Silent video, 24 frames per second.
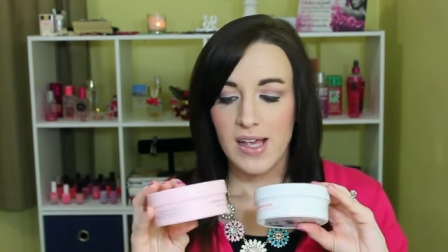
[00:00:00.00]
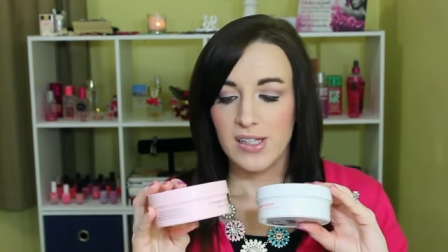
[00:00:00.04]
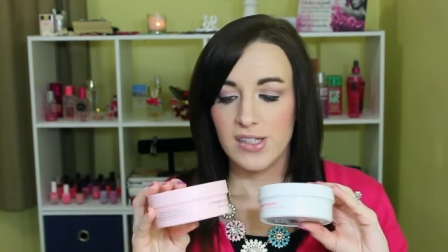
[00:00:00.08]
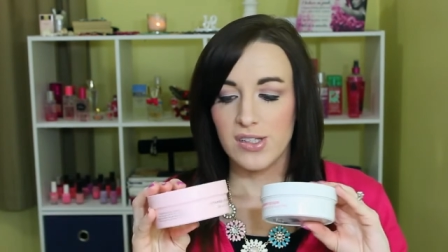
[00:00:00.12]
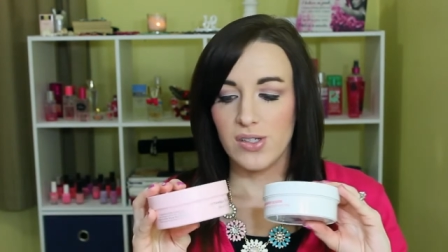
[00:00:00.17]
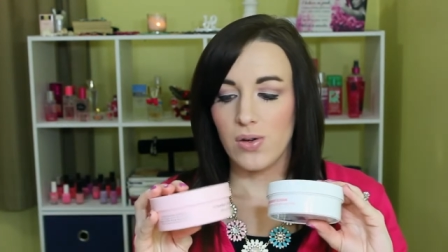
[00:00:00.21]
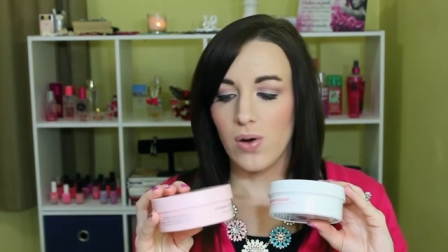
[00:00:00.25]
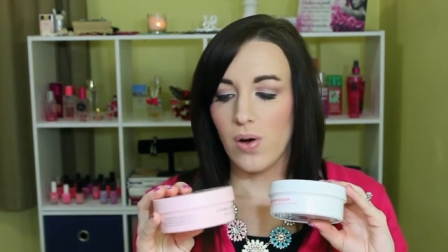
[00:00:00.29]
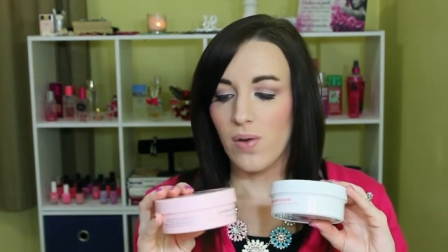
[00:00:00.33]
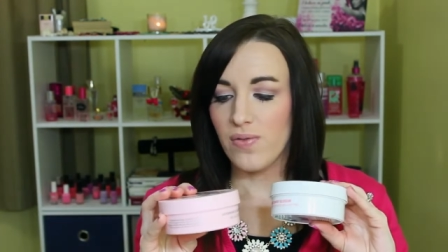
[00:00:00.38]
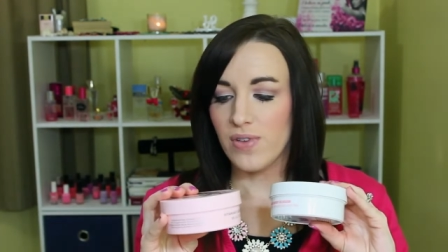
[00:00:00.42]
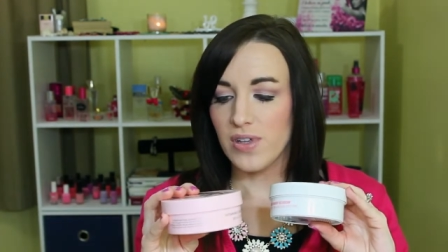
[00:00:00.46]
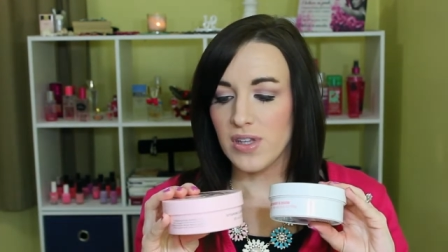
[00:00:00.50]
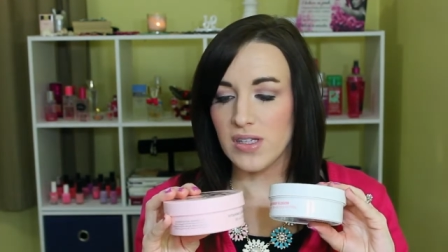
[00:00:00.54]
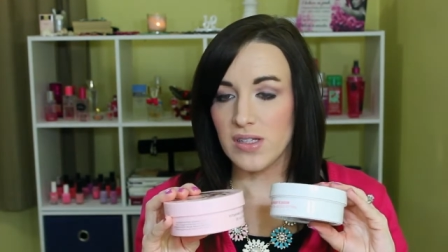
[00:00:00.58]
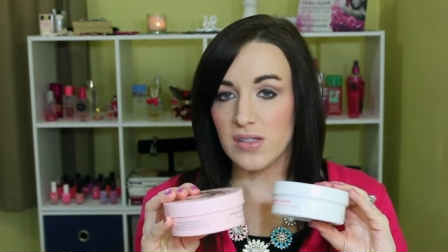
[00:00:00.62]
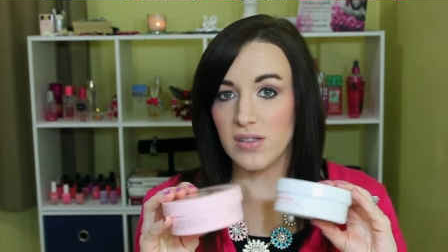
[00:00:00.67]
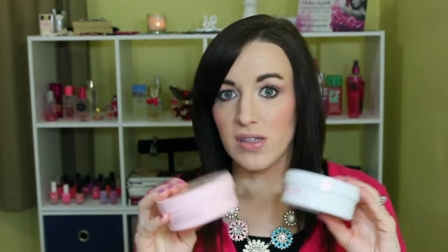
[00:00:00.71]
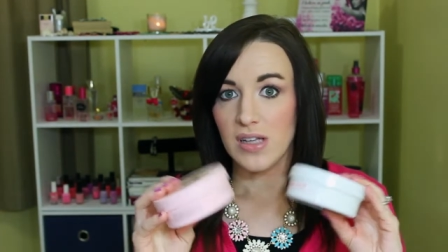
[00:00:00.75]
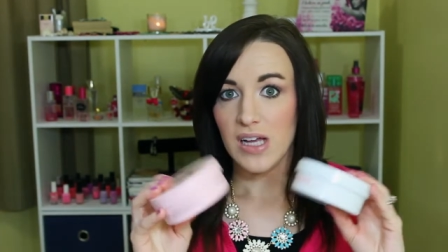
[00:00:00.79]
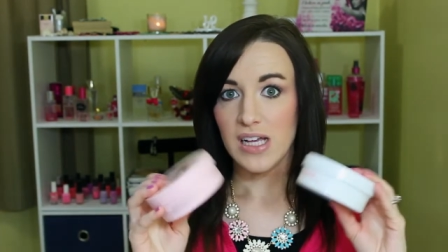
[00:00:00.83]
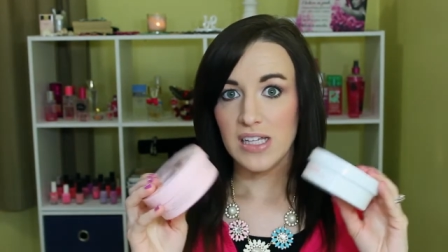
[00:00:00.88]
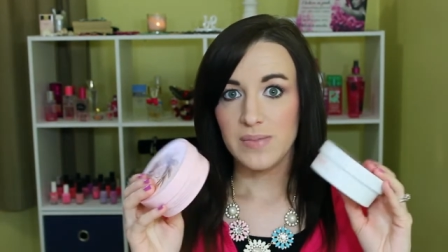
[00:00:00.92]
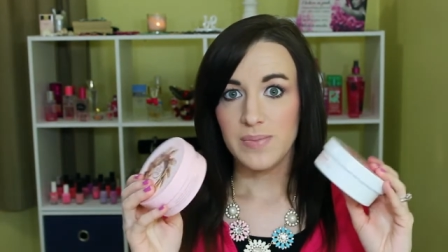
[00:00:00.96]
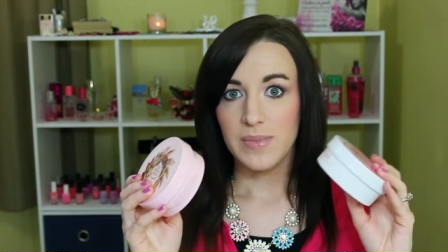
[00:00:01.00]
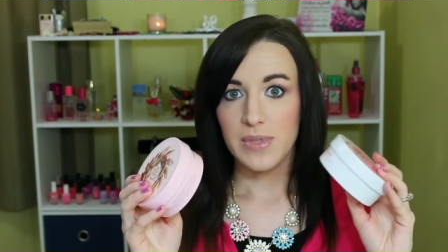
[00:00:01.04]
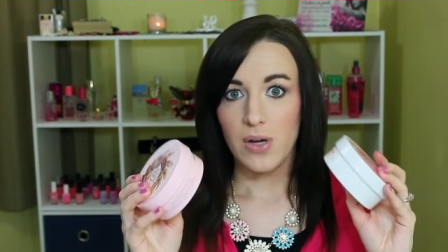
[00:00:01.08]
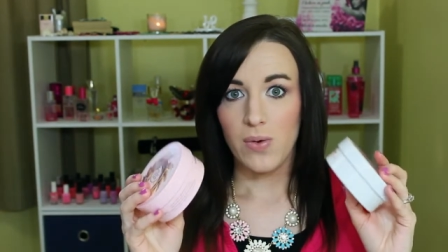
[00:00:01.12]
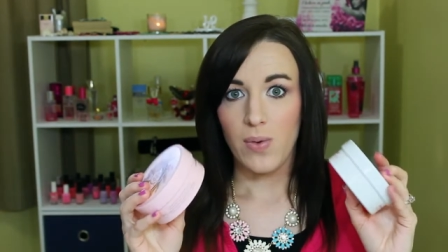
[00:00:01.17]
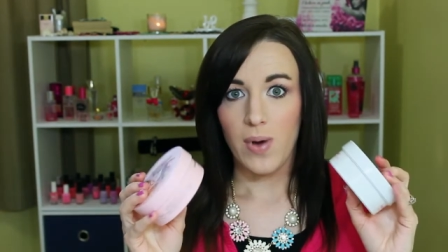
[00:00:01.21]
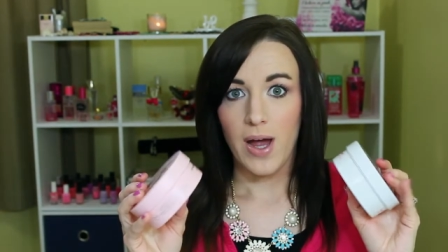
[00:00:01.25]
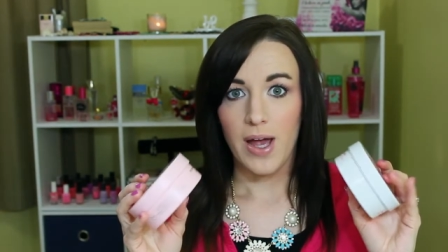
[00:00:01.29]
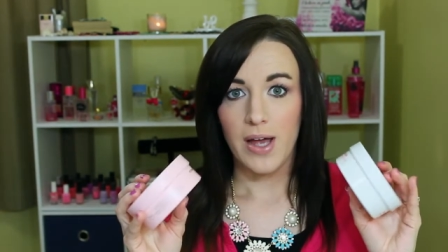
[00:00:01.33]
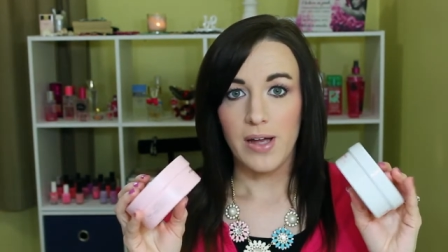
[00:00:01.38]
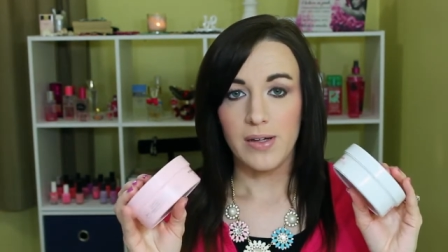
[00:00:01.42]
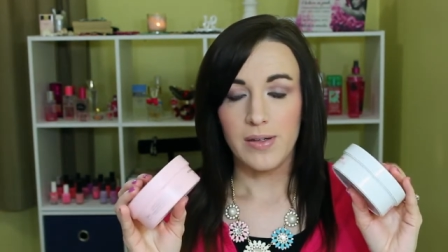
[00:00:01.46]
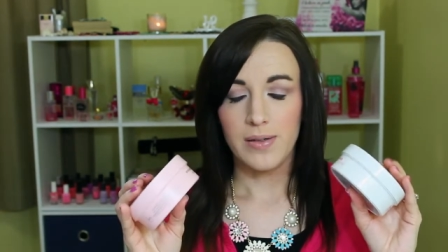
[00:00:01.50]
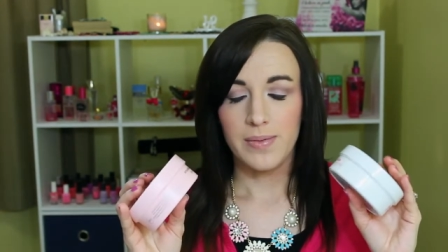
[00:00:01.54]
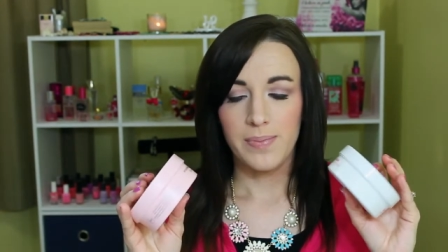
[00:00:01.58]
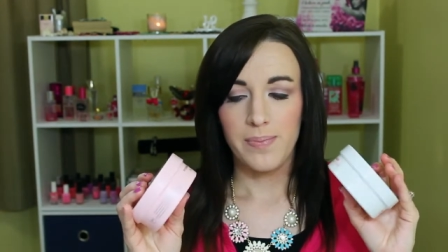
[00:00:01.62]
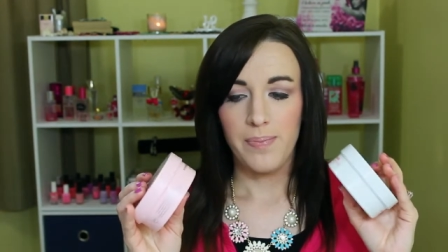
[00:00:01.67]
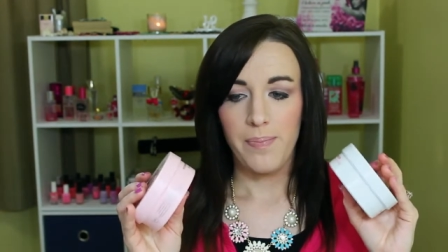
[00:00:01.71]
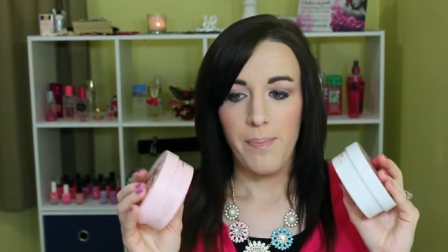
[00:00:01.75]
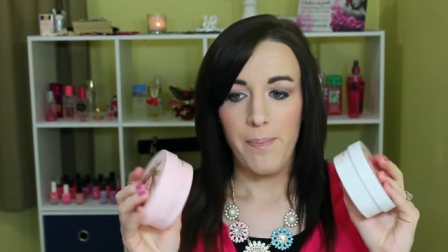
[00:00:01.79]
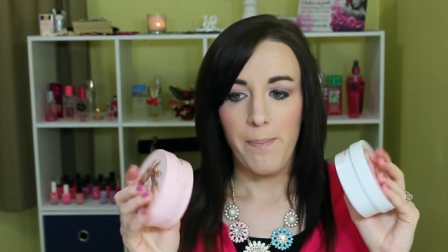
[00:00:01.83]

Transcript: so hopefully this will last me a while.